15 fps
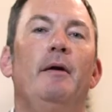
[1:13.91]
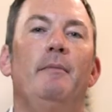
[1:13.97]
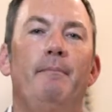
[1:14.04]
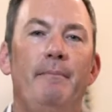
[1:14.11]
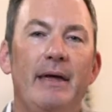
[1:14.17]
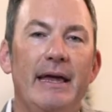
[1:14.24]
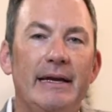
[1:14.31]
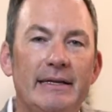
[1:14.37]

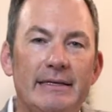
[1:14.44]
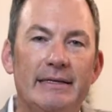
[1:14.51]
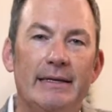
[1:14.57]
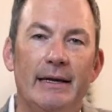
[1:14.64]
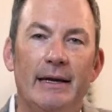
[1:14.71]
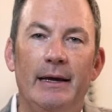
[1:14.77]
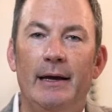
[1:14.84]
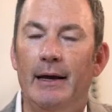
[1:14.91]
makes
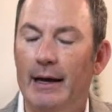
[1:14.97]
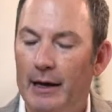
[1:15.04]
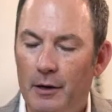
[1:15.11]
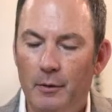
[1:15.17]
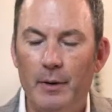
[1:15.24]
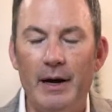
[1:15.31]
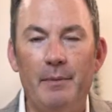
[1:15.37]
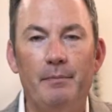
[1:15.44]
a
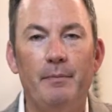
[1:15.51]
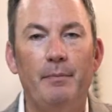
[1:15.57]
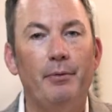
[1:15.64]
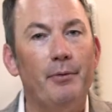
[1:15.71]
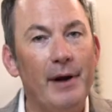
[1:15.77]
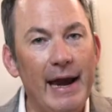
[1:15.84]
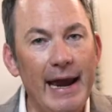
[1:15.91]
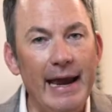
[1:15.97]
great
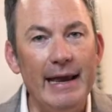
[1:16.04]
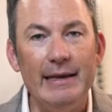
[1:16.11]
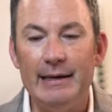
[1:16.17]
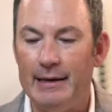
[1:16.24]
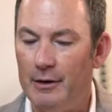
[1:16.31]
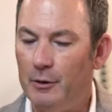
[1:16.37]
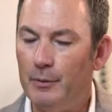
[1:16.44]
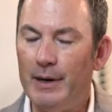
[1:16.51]
brand
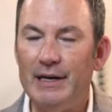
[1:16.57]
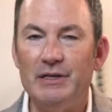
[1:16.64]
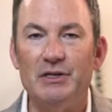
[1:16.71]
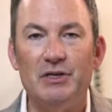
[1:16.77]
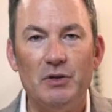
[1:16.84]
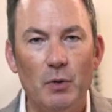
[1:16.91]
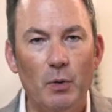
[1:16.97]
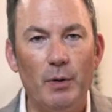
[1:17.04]
and a great
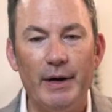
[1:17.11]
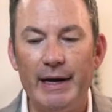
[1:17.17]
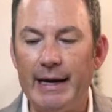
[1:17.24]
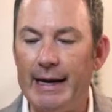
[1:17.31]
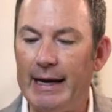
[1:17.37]
story.